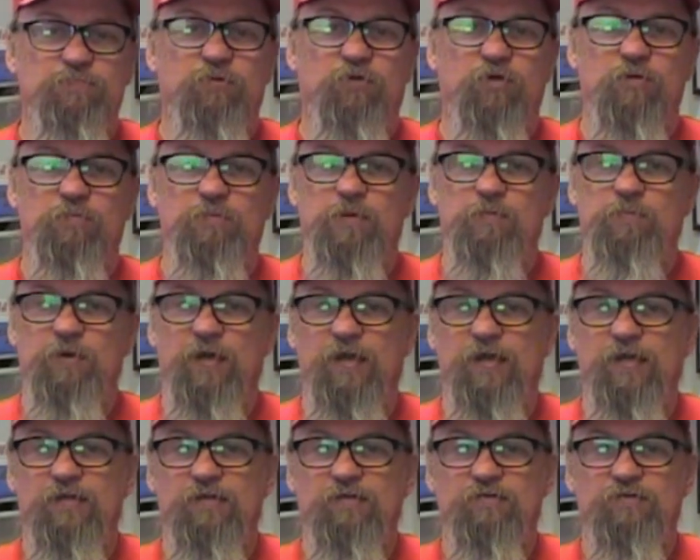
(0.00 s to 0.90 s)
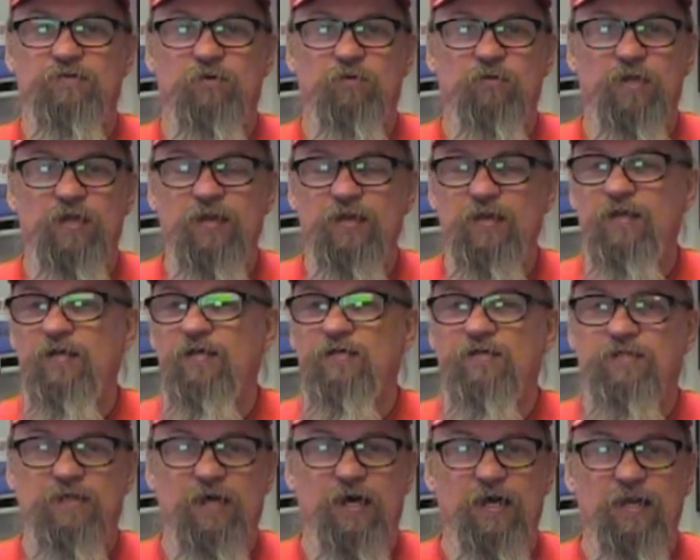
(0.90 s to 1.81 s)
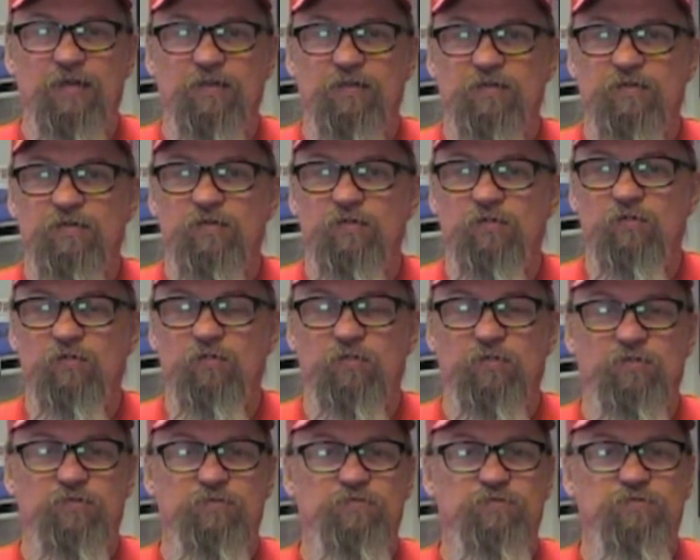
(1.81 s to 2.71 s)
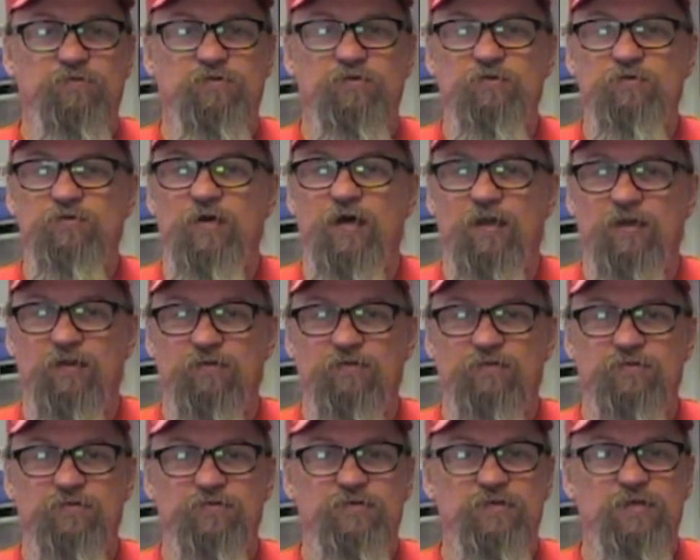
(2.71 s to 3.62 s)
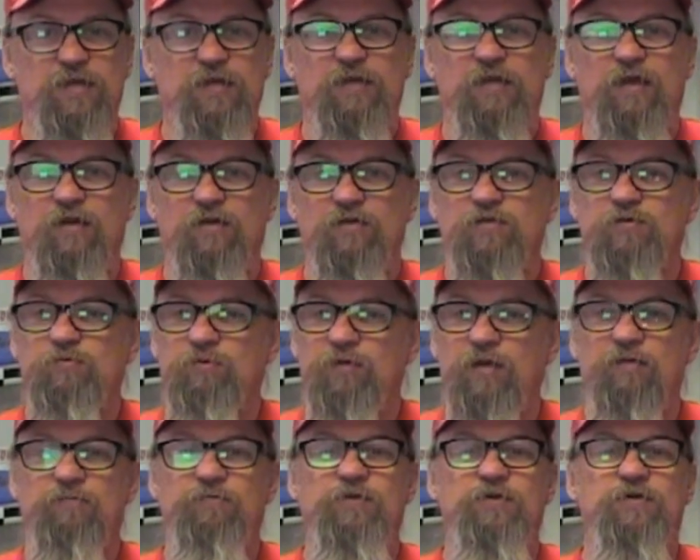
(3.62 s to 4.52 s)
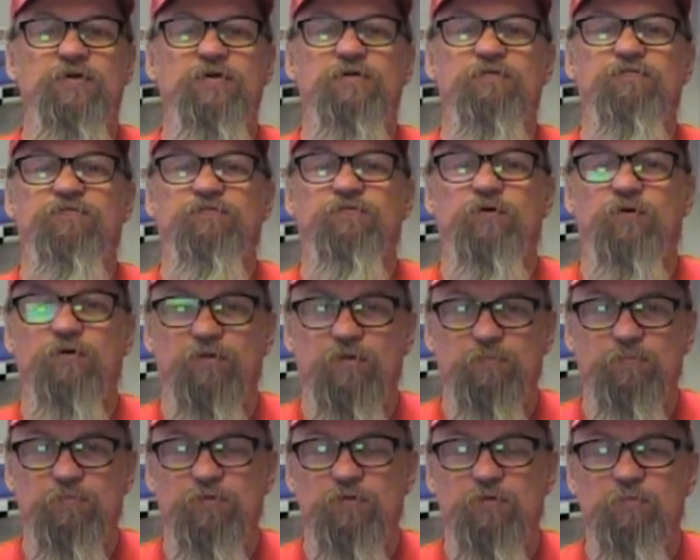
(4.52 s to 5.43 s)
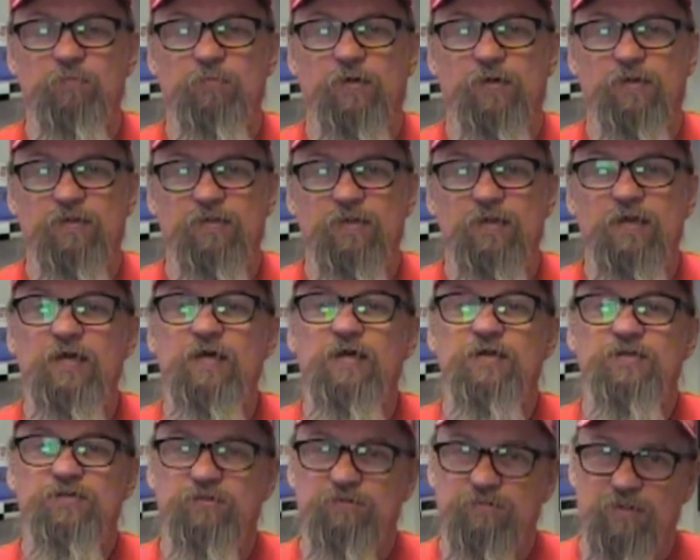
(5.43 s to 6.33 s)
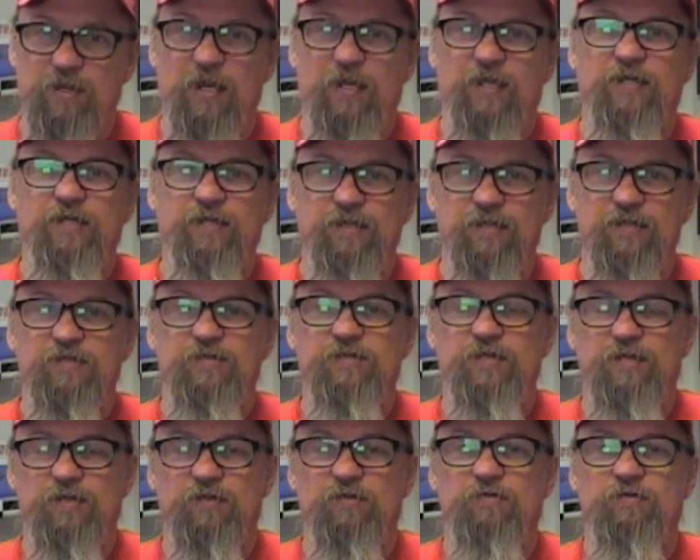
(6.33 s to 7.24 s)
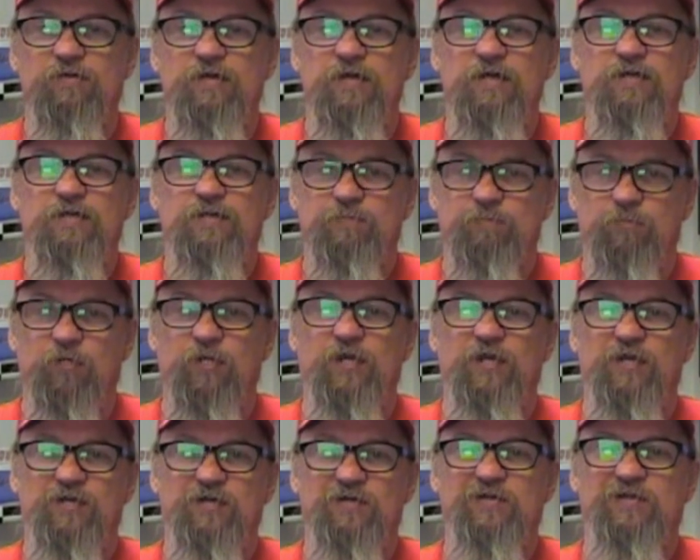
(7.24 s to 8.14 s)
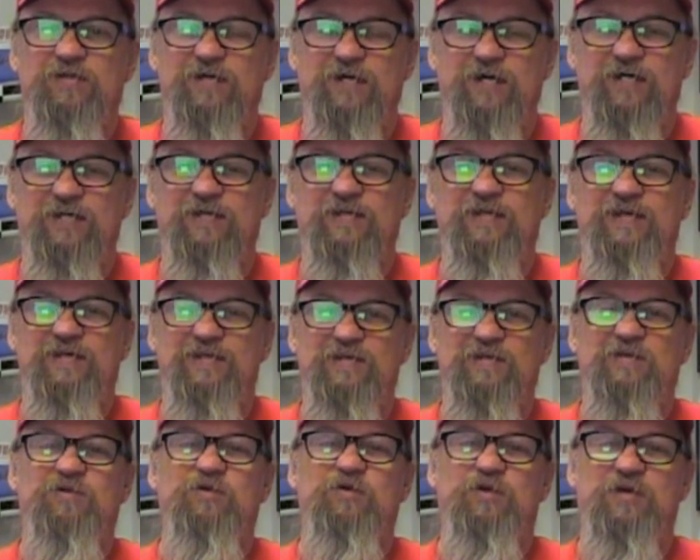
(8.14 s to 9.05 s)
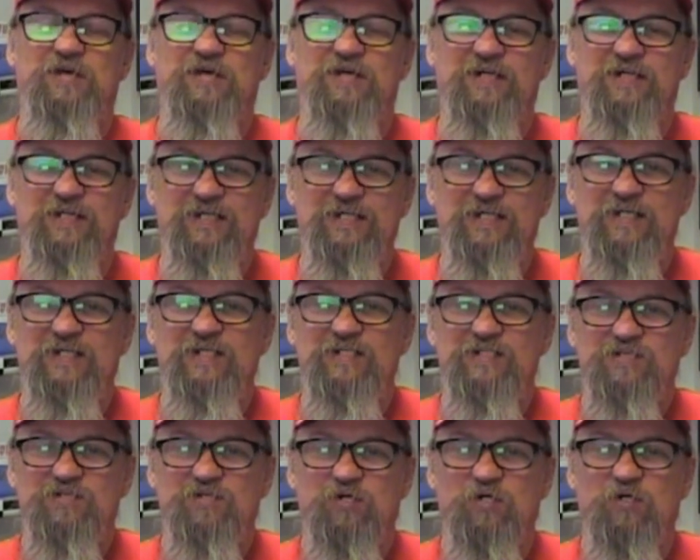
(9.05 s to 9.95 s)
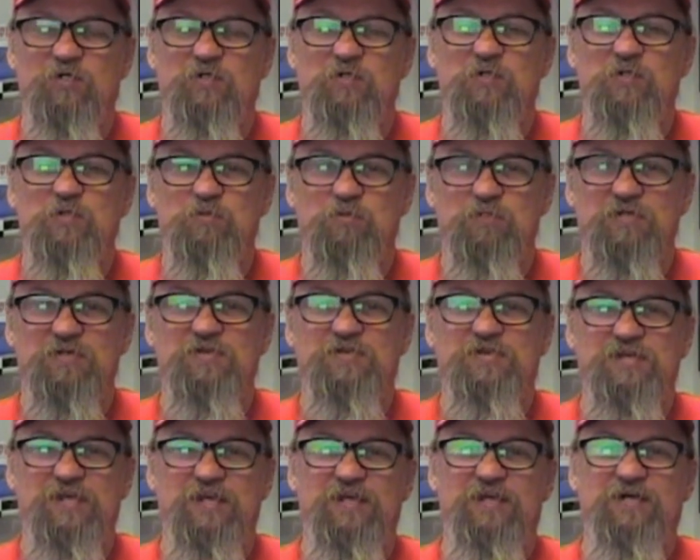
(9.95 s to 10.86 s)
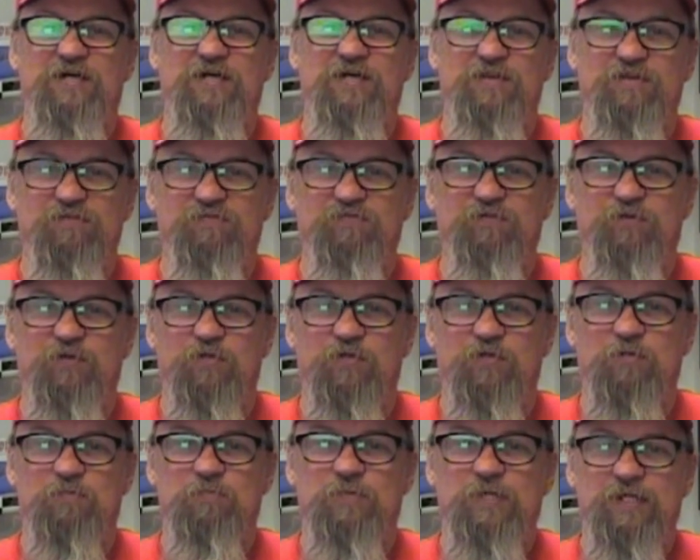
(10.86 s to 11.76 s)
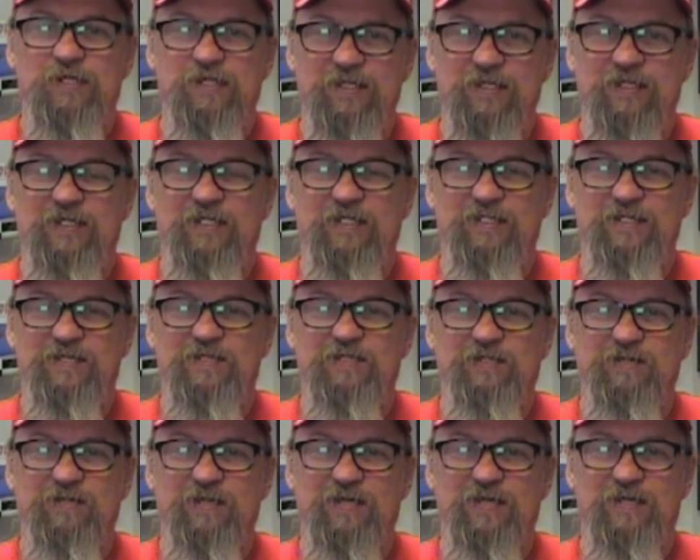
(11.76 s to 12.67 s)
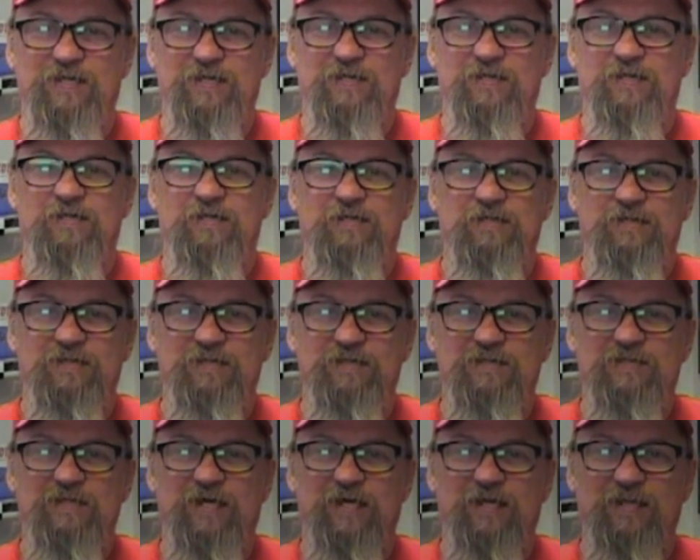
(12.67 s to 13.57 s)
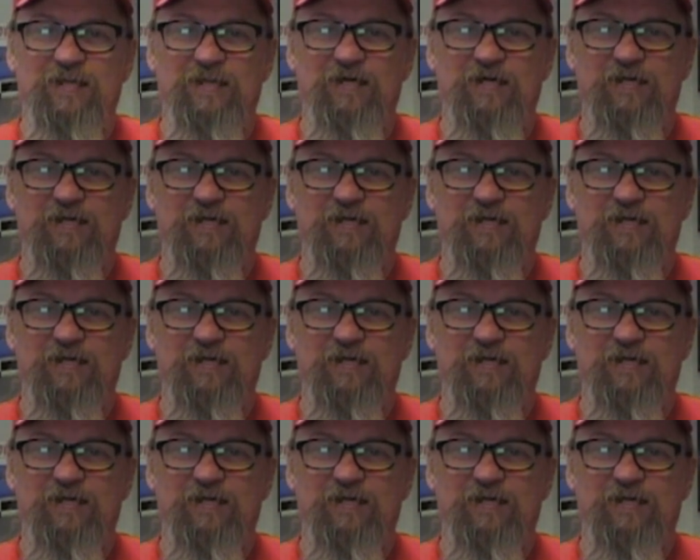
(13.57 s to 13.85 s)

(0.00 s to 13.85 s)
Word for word: support me by donating a dollar or $2 or $10 or whatever you can afford per month so that I can continue to bring good content to you. So we'll see you on the forum. Until then, tie